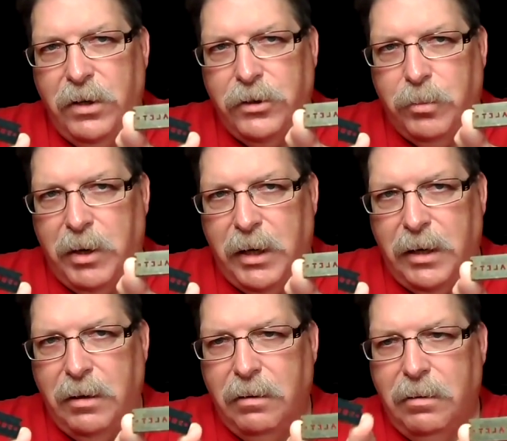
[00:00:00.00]

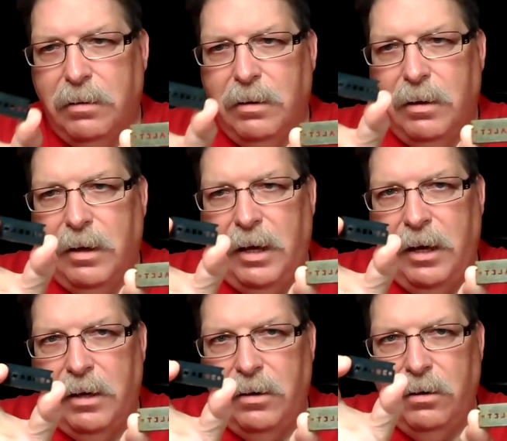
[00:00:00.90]
vintage blade
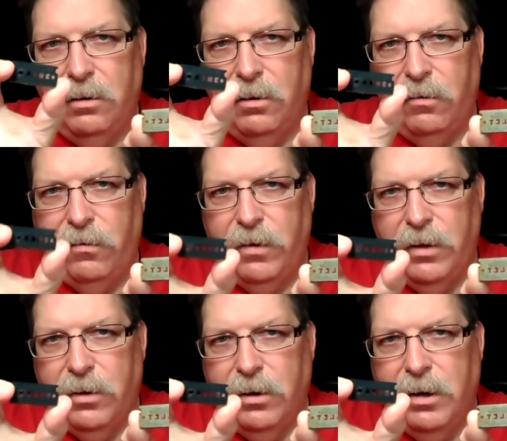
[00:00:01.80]
and the
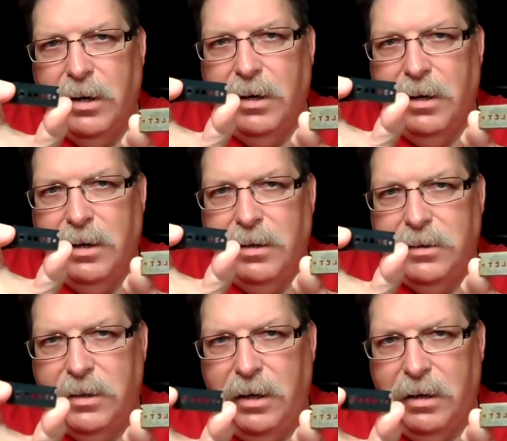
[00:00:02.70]
Feather
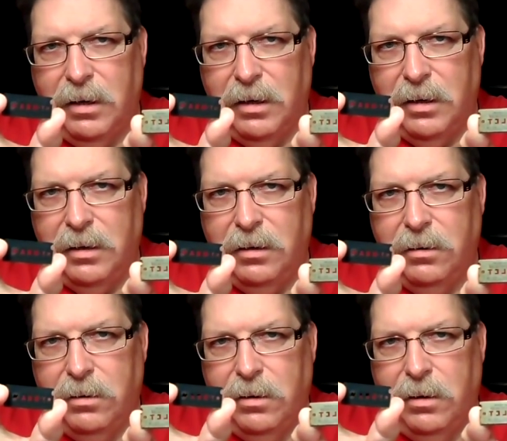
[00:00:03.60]

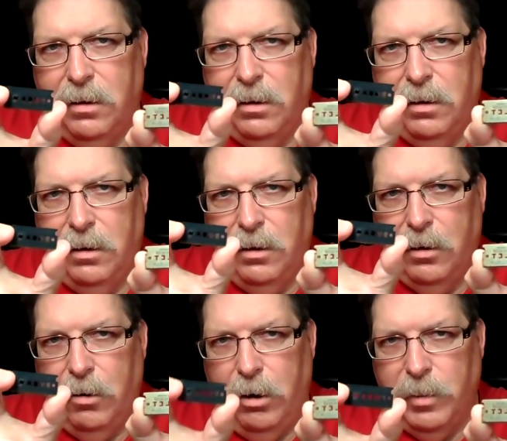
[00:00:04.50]
Sakon
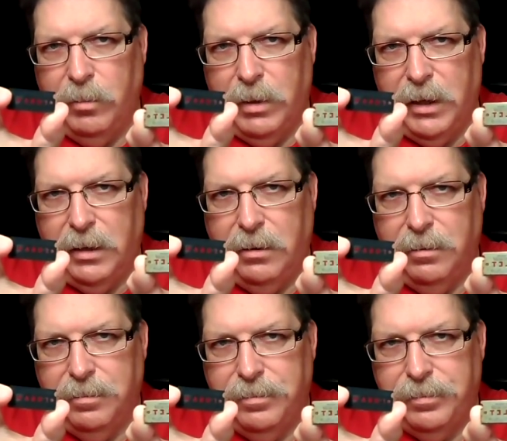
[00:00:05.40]
carbon
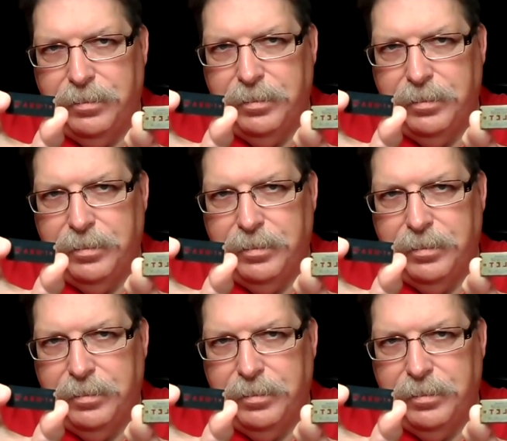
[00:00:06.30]
blade.